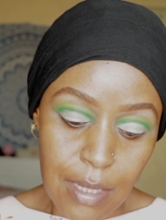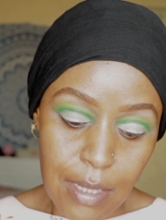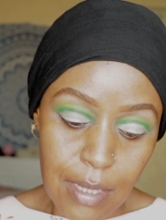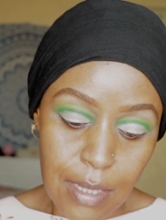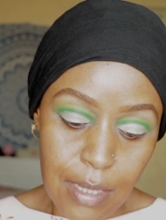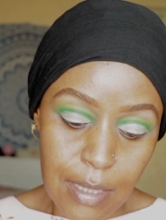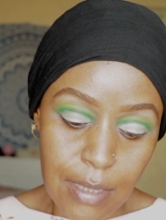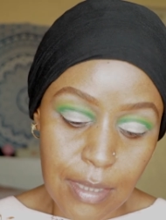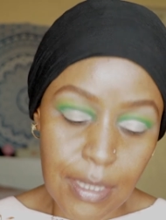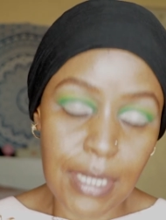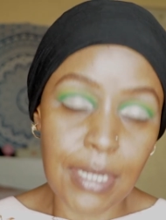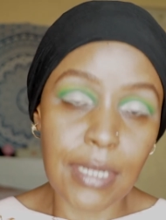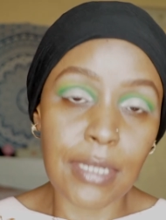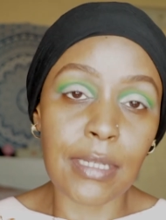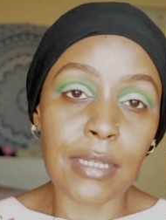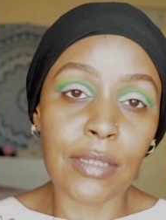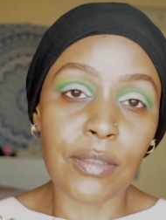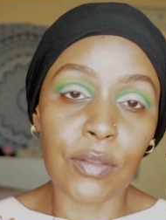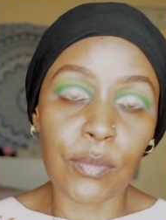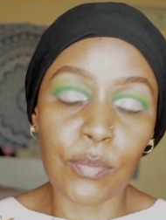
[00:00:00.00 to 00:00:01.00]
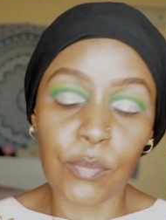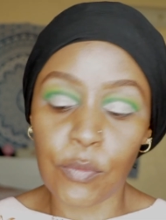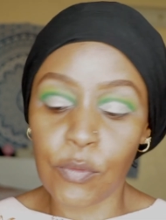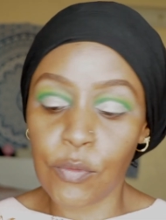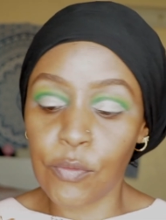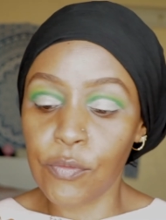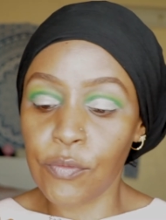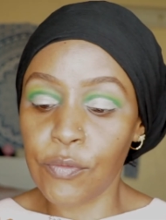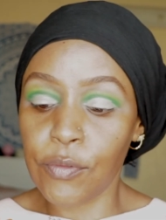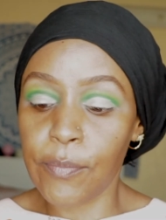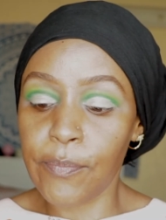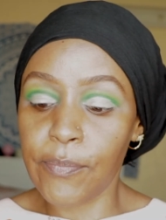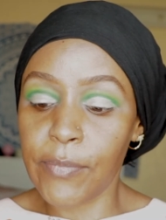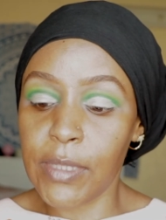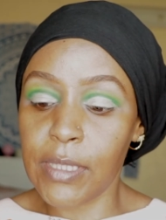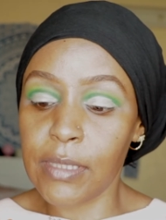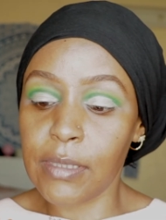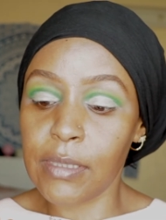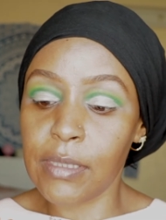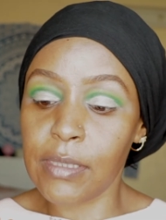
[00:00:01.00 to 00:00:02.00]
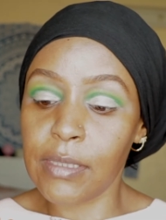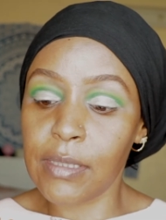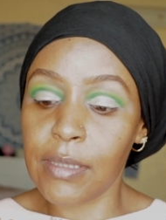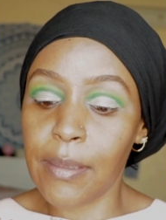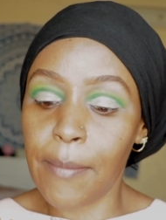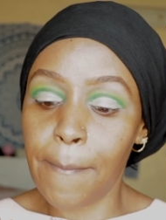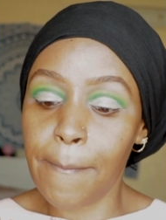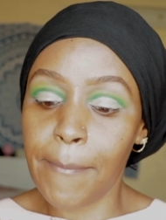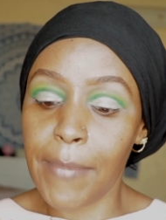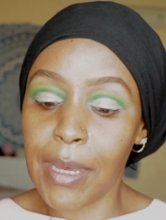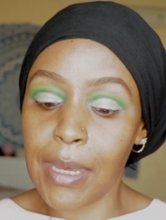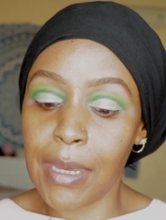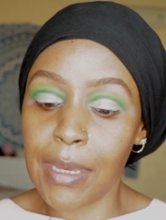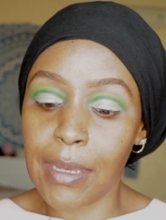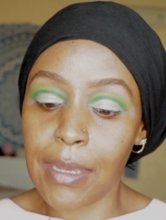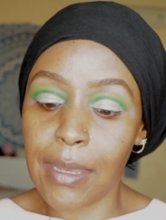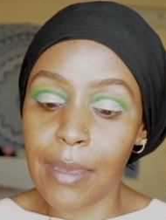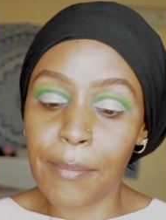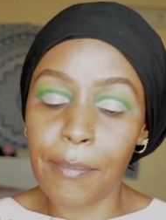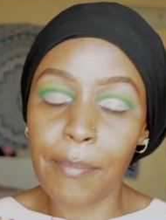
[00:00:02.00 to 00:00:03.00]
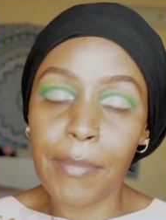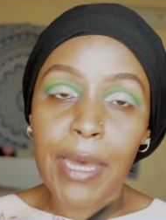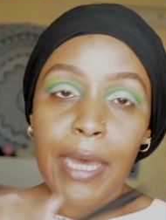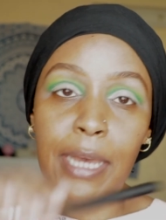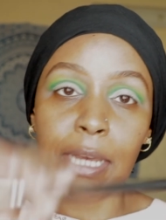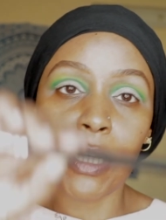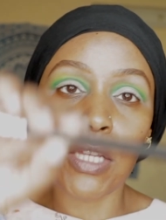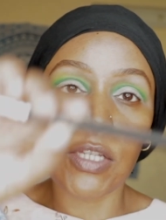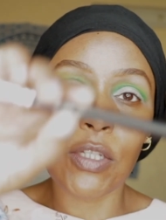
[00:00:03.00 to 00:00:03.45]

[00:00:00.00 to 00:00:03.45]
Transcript: and that it doesn't move. This is my MAC